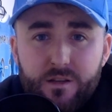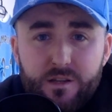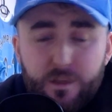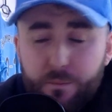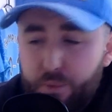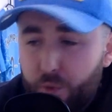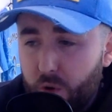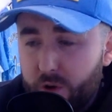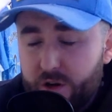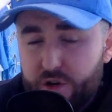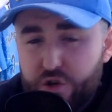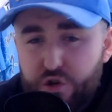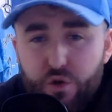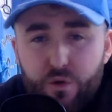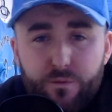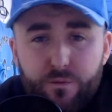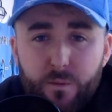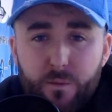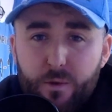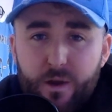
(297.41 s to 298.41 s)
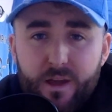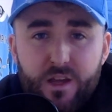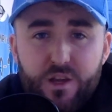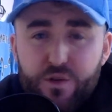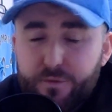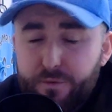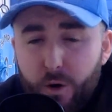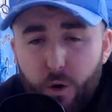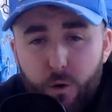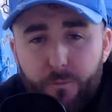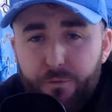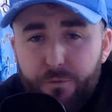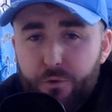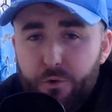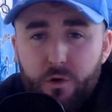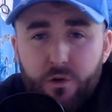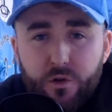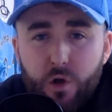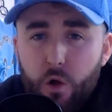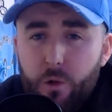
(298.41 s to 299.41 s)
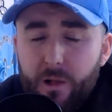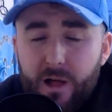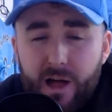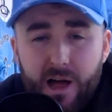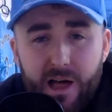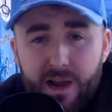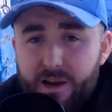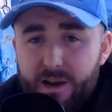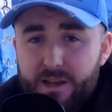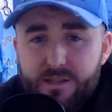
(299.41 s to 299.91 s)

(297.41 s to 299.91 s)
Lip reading: De Bruyne shooting from range. Foden through on goal. Haaland